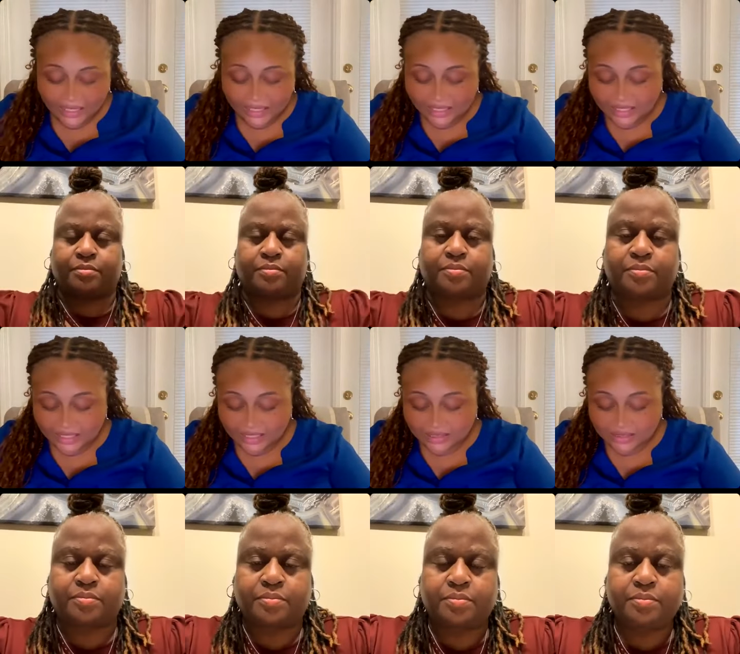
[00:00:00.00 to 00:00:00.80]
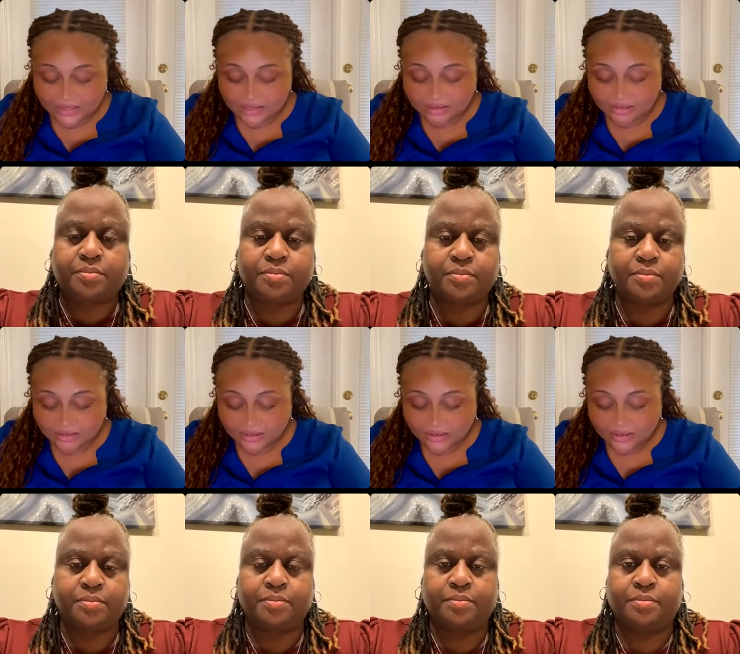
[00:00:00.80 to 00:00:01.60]
Speaker 1: and
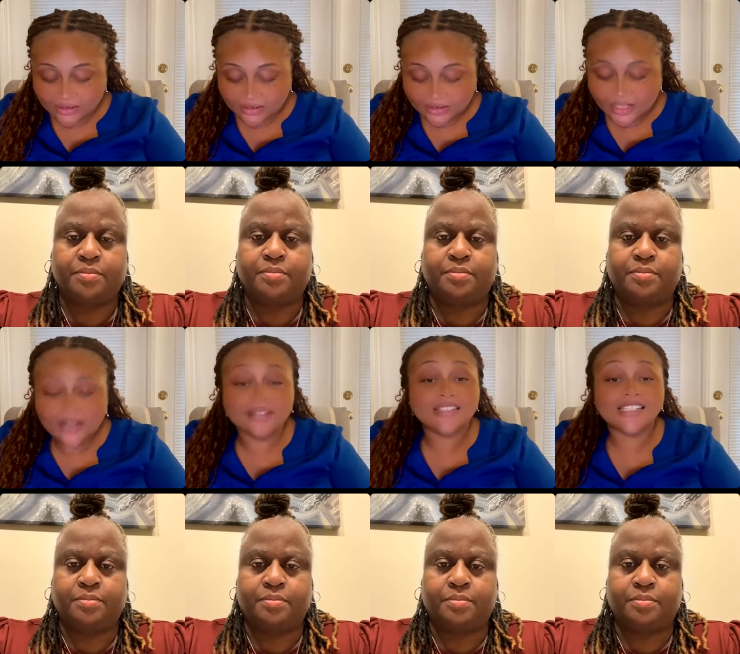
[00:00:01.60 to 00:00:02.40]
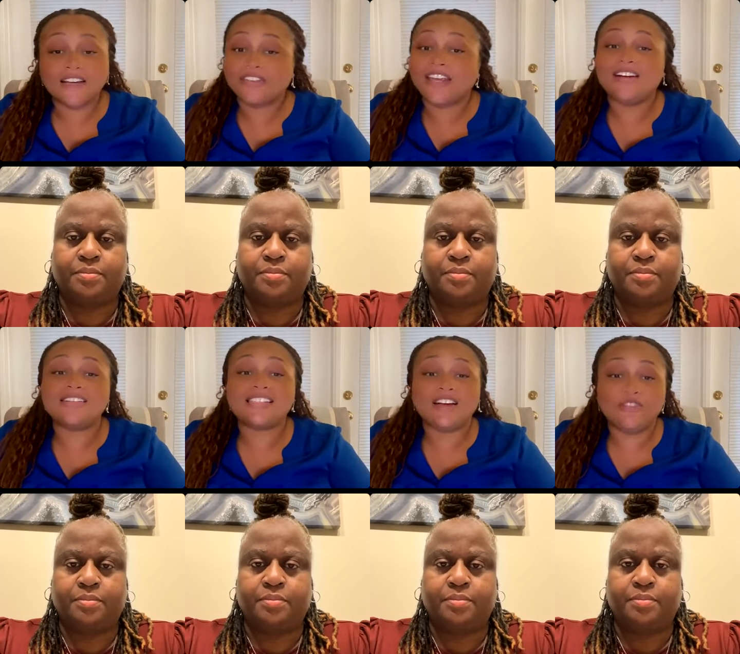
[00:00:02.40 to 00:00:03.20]
yeah, self care,
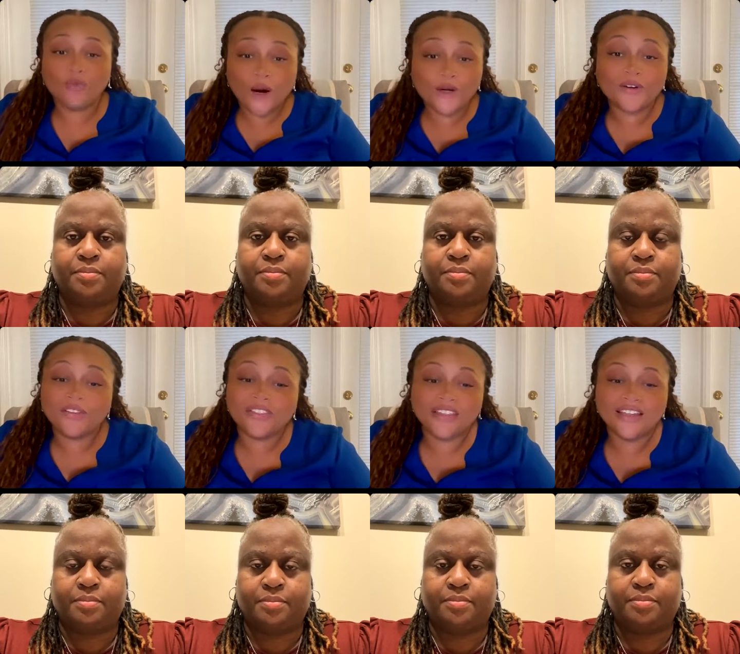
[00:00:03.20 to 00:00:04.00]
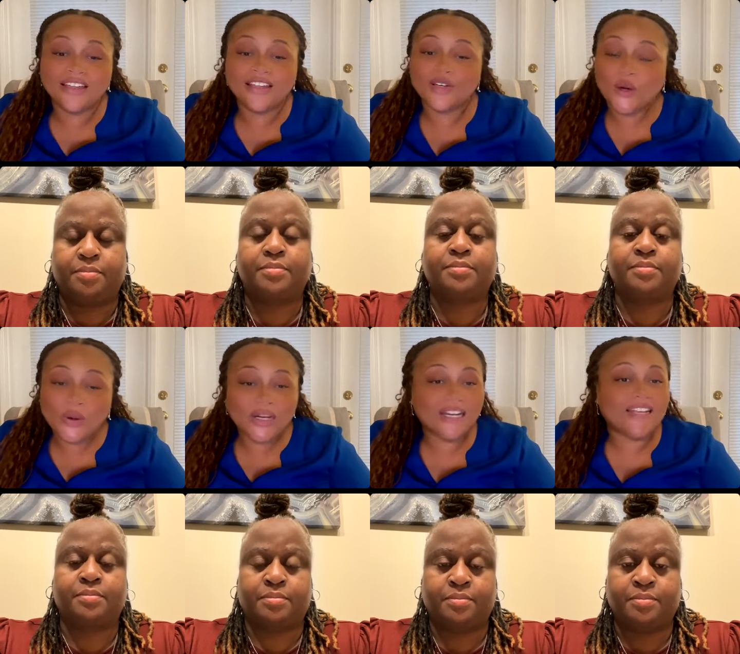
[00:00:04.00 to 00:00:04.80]
self worth,
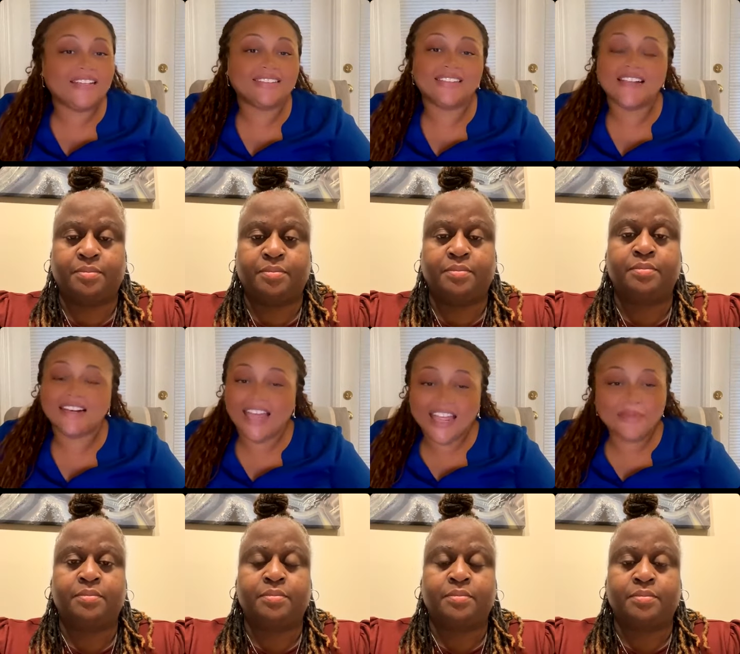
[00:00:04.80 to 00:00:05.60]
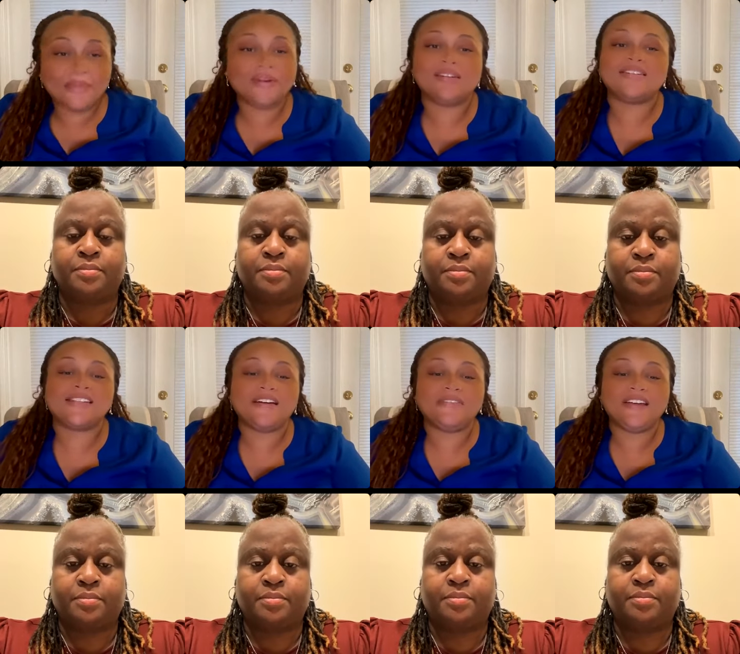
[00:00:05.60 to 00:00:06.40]
knowing it, the eight pillars
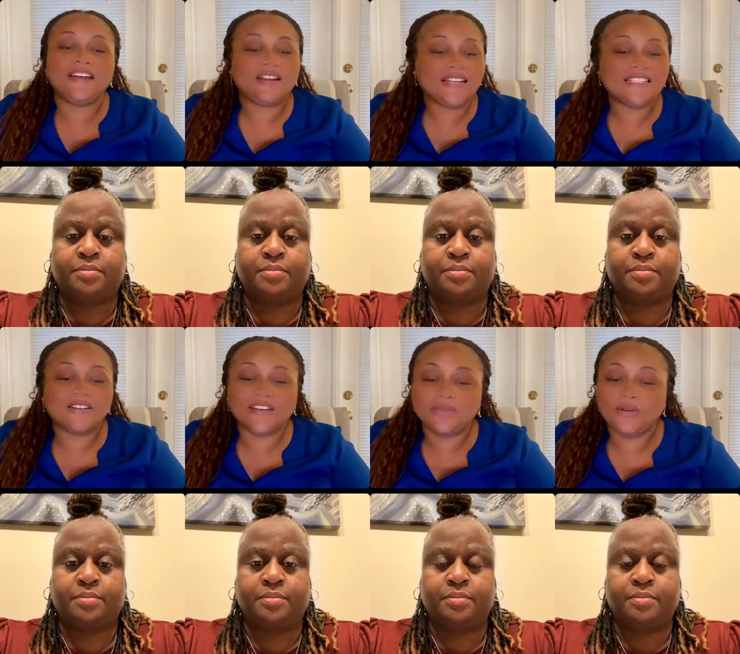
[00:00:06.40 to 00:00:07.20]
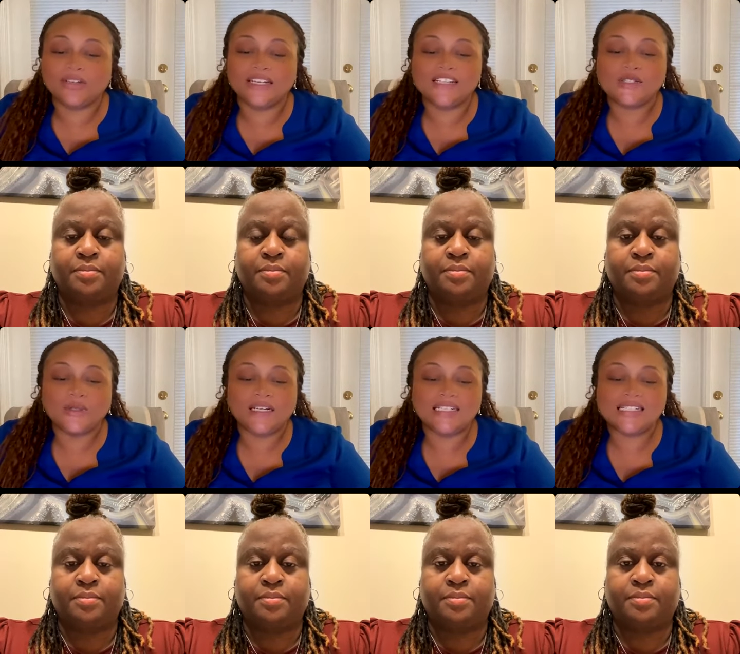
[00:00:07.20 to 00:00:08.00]
of it, and let's go get we're gonna get into
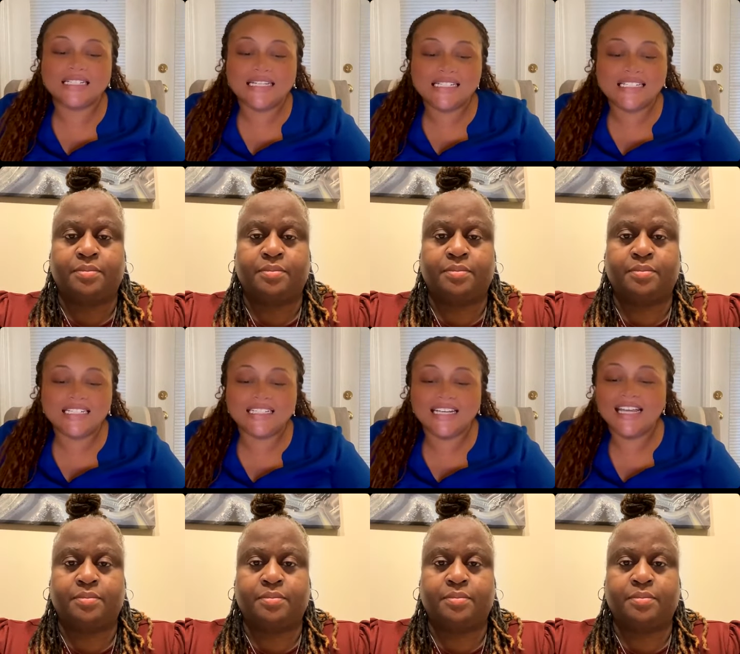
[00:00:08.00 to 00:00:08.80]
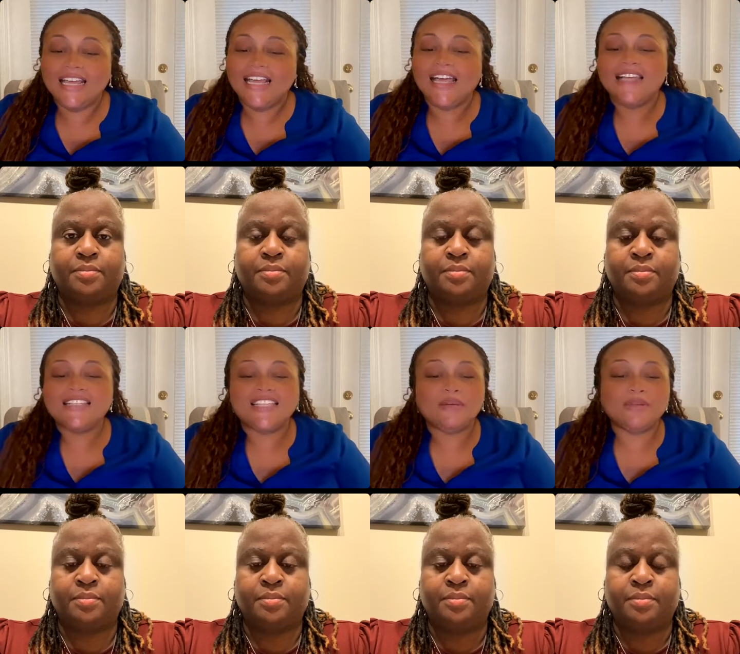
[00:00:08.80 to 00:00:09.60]
it and discuss it.
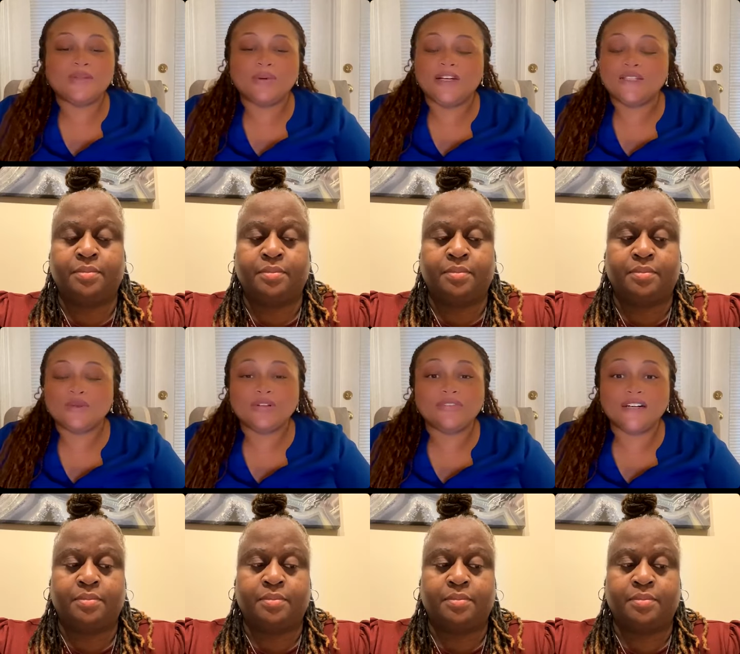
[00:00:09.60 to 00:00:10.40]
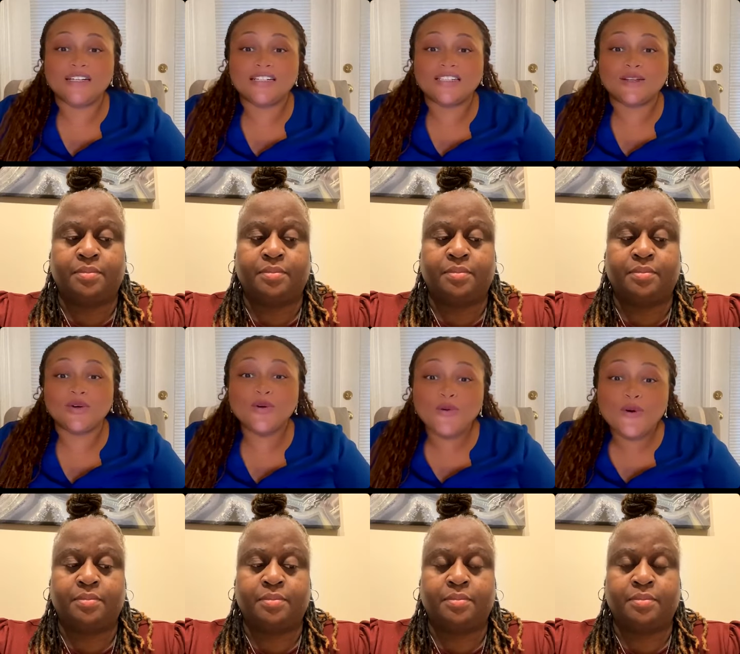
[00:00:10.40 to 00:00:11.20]
See between the two of us
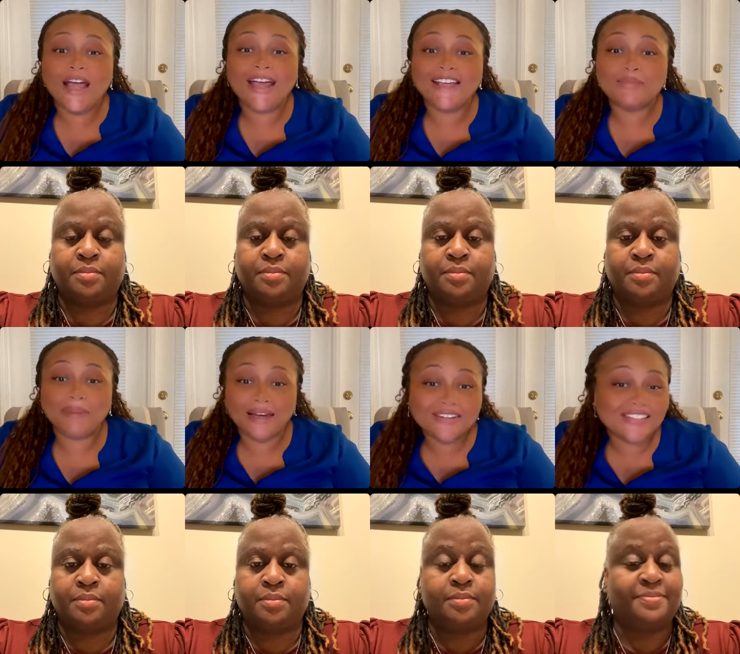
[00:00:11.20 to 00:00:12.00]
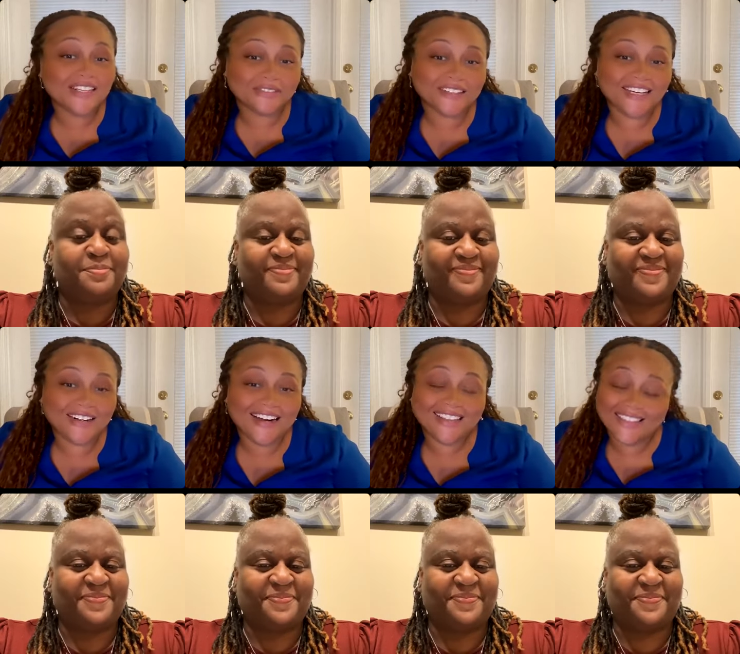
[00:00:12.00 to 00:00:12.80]
who has better self
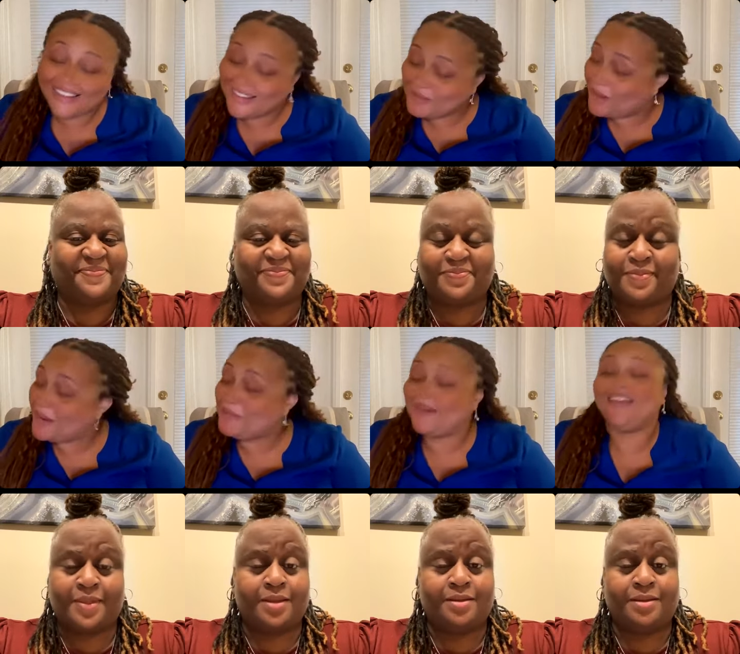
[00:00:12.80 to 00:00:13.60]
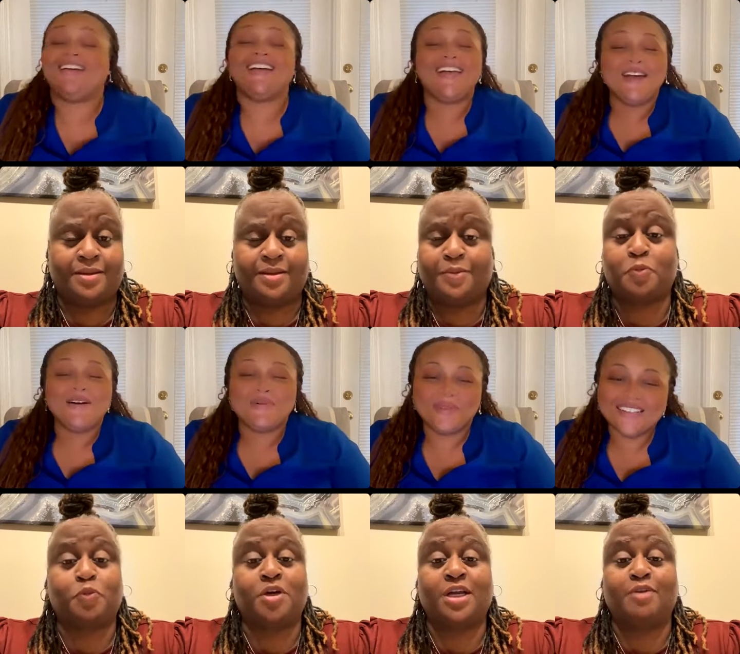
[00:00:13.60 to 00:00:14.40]
care. I think it's me, but
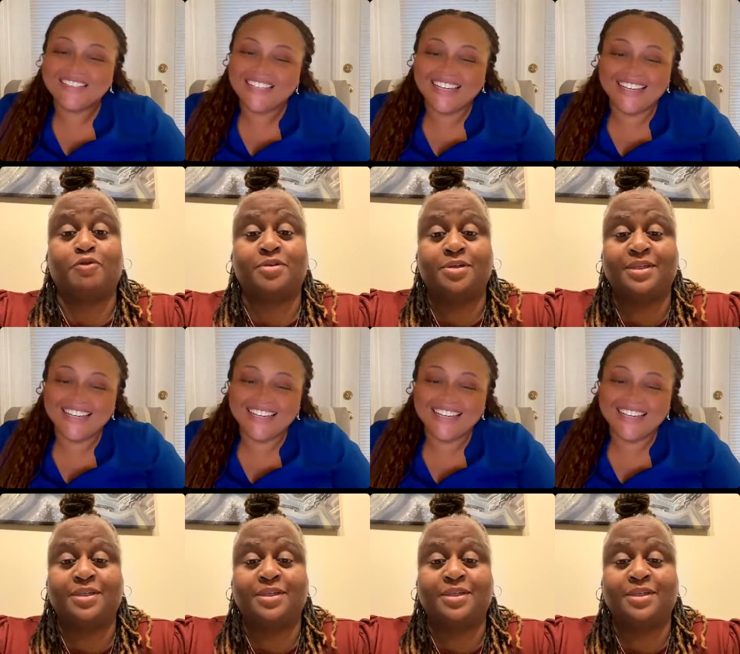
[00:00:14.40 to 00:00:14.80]
whatever. We'll